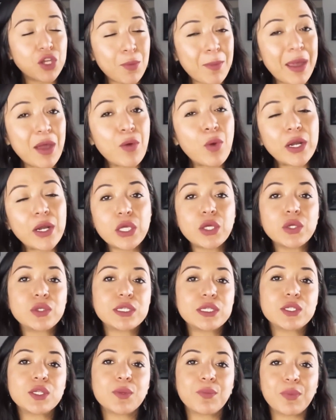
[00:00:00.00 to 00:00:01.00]
may want to use
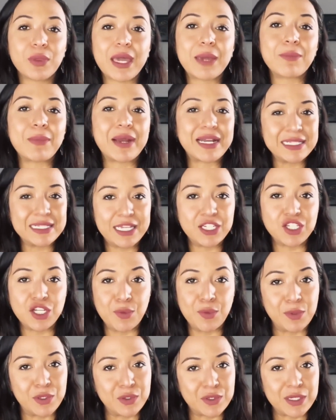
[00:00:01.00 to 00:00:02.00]
it to play meditation
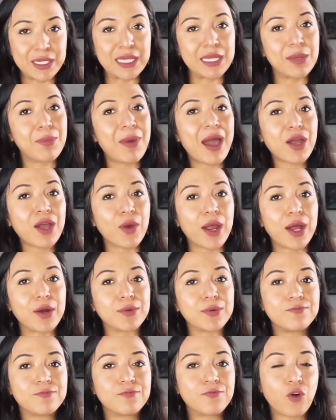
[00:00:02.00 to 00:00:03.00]
music in the background
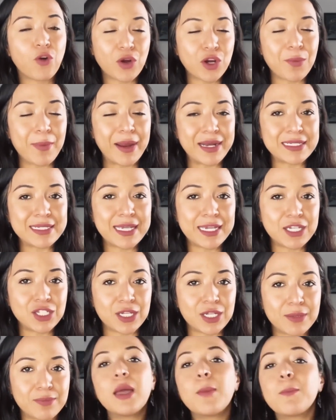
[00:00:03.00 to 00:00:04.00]
for your
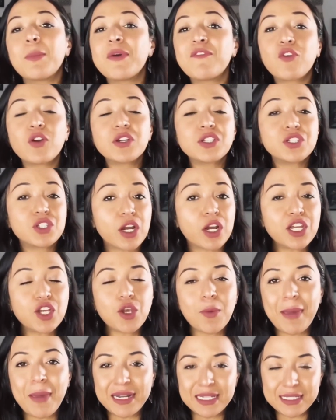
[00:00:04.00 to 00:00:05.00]
meditation. Before starting your
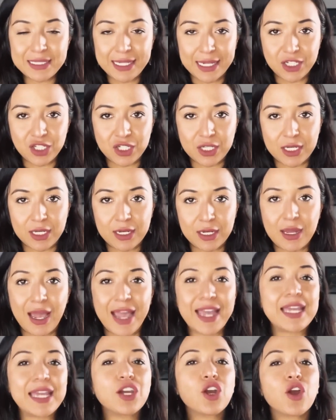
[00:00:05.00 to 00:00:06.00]
meditation, I
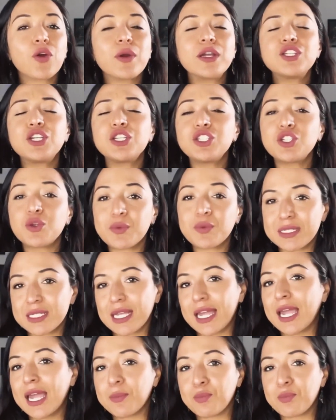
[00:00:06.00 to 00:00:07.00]
encourage you to recite a